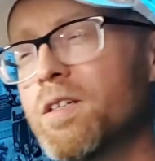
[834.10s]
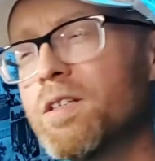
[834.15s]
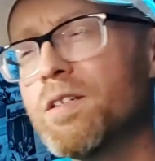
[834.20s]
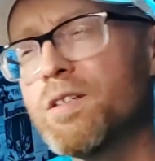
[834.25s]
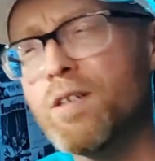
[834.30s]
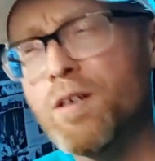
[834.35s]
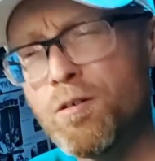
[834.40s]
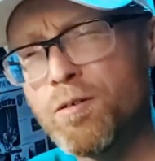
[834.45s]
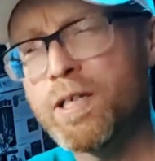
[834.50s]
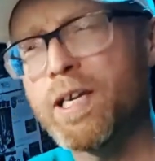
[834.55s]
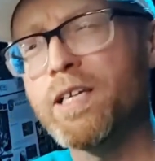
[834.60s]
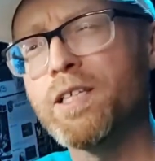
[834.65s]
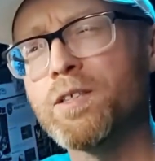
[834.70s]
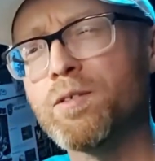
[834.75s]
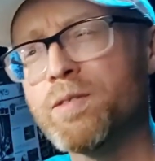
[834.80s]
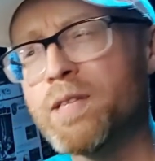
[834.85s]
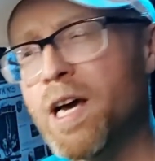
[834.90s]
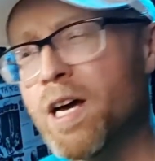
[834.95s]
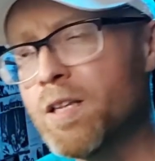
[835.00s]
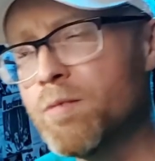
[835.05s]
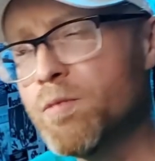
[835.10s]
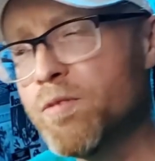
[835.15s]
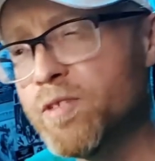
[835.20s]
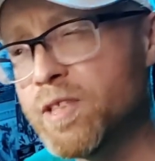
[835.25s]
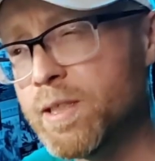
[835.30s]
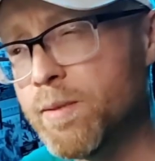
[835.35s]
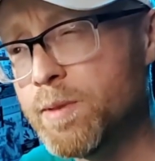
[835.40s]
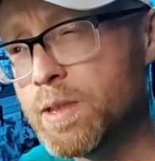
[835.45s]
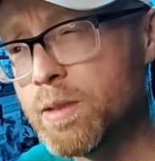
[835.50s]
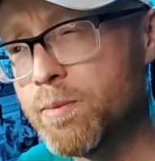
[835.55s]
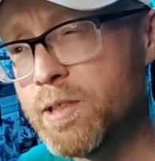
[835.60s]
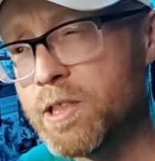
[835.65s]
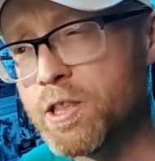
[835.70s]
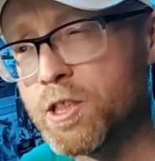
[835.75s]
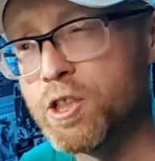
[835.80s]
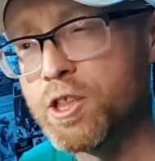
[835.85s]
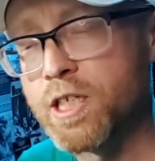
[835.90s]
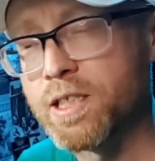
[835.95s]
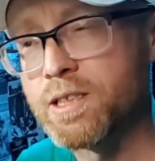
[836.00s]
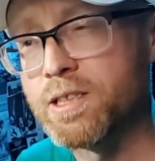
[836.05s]
Okay, so now the movie seems to be
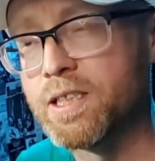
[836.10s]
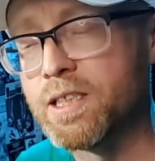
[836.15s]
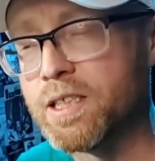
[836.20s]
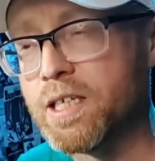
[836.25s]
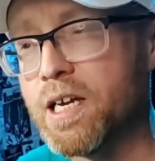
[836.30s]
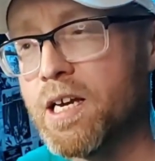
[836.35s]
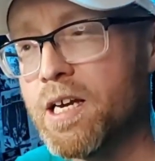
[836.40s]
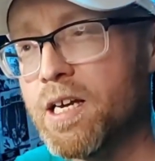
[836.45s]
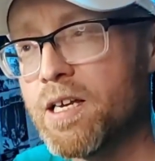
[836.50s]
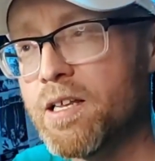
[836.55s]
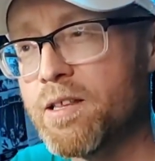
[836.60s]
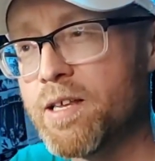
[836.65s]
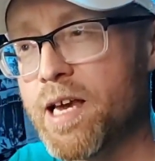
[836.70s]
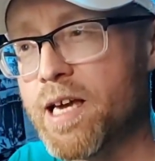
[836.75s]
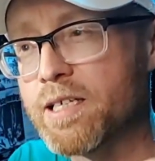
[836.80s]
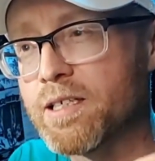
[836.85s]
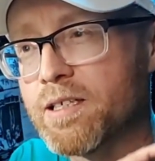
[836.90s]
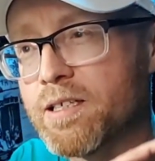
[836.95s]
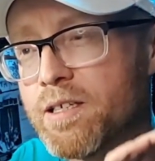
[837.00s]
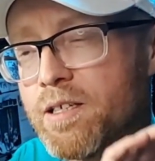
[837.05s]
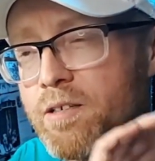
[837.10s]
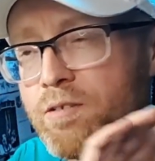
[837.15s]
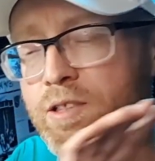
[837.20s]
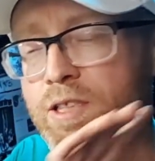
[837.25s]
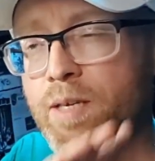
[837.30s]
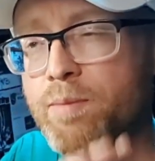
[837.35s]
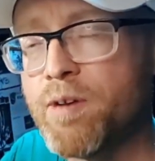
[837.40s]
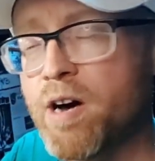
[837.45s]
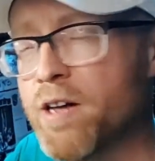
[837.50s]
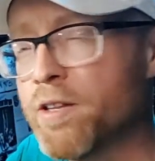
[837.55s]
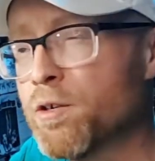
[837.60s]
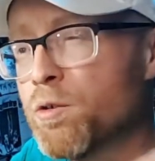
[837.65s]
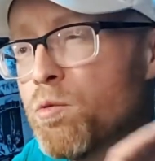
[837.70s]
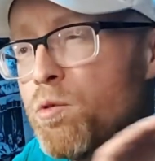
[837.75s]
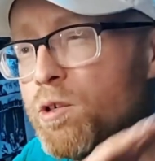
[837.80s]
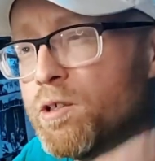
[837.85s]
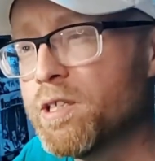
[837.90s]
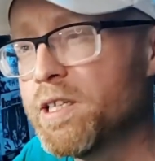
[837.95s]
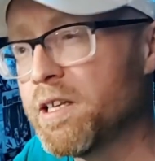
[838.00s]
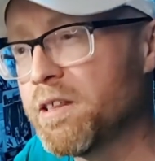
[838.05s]
suggesting that there's some
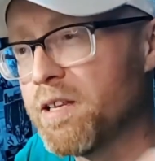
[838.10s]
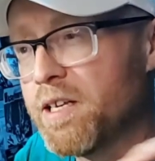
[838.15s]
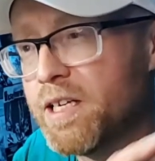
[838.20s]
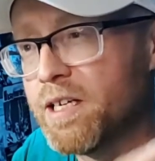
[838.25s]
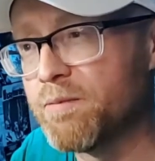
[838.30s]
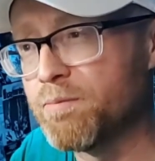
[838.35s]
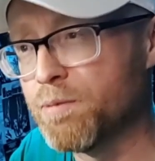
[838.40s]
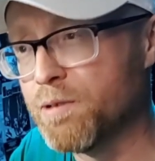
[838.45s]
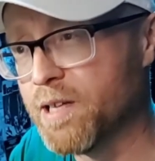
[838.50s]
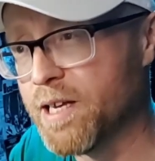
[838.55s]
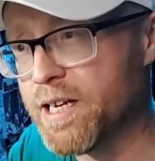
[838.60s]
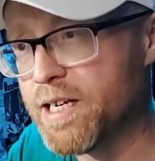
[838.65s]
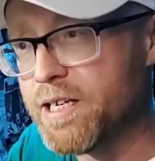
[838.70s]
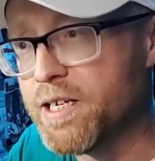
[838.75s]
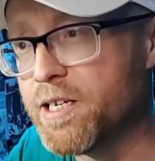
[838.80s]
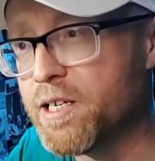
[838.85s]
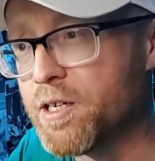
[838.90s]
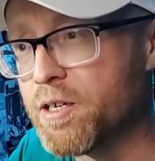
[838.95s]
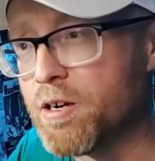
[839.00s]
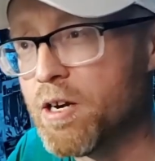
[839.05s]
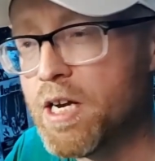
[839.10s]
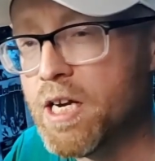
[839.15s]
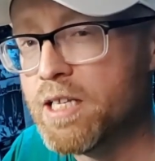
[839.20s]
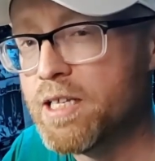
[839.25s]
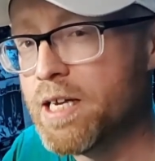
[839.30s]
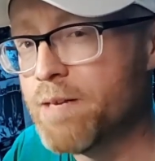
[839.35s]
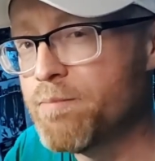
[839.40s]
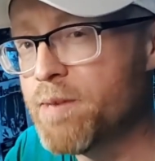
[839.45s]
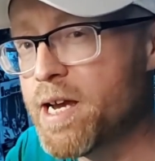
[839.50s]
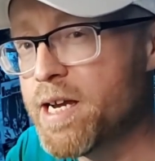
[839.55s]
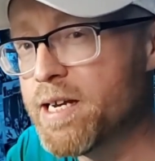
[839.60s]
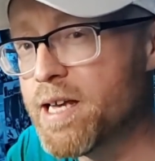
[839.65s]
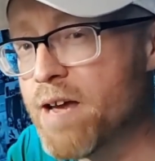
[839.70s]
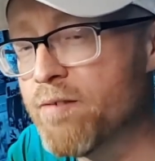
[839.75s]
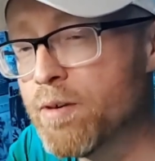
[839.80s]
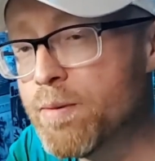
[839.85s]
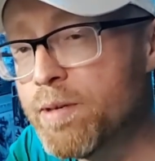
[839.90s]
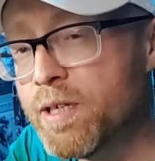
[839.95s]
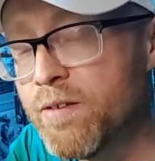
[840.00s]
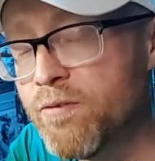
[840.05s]
otherworldly thing at play here that made
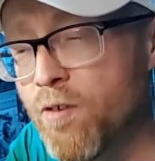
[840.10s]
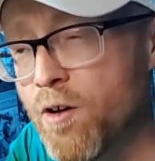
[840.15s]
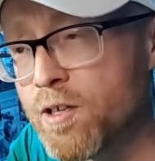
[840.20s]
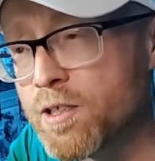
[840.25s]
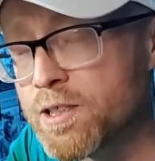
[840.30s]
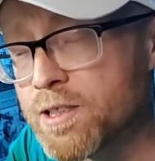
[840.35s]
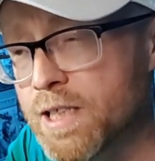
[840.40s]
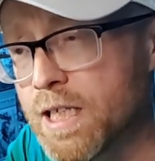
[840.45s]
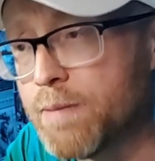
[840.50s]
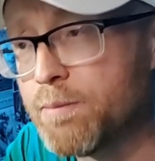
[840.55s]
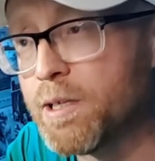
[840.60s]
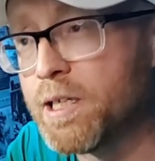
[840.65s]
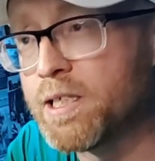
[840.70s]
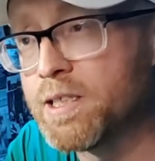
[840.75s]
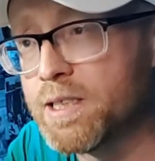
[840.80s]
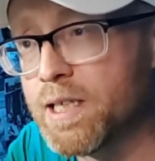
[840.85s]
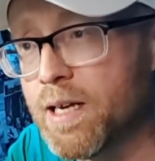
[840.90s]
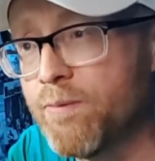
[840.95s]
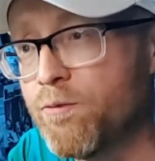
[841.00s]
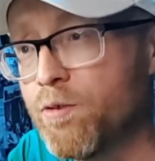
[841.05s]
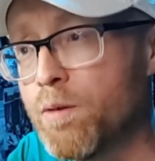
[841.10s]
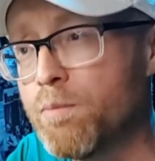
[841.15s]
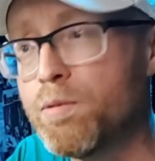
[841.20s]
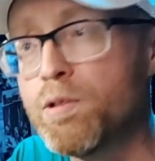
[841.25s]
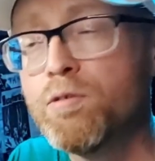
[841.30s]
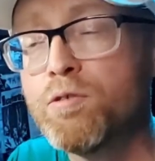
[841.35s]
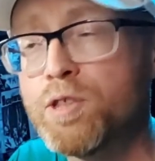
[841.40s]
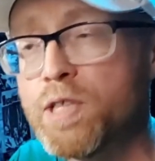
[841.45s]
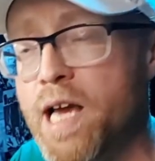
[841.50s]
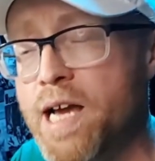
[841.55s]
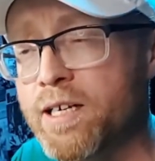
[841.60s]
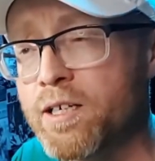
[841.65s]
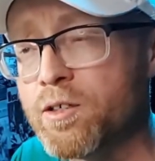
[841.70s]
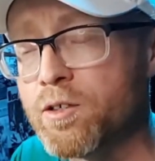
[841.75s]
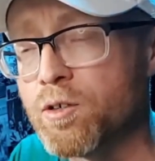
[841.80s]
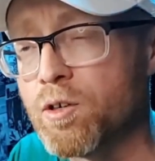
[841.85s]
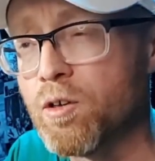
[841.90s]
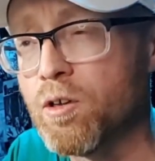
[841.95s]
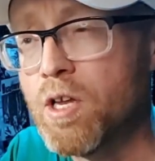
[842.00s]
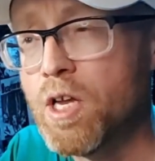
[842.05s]
everybody fall asleep except for Blue Jacket
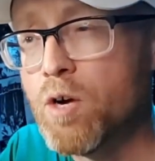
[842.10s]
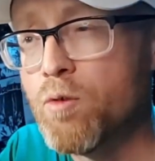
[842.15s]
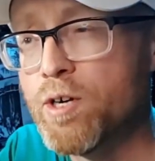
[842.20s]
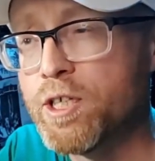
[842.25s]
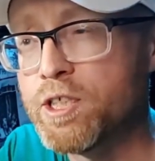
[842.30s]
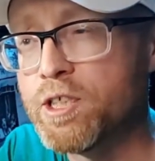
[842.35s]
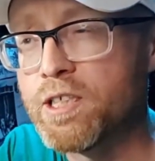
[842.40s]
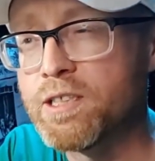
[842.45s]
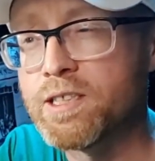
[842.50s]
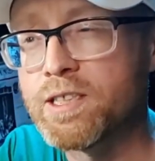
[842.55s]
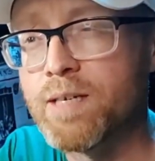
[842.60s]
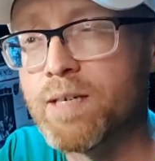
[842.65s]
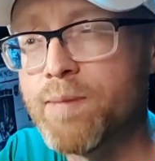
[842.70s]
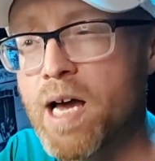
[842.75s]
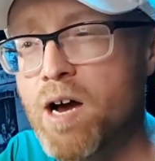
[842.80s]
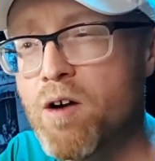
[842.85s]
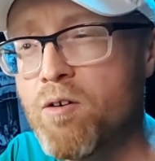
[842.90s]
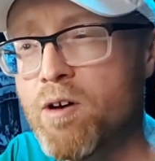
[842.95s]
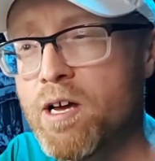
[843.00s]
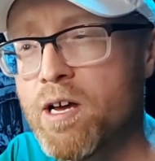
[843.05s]
Girl, which it somehow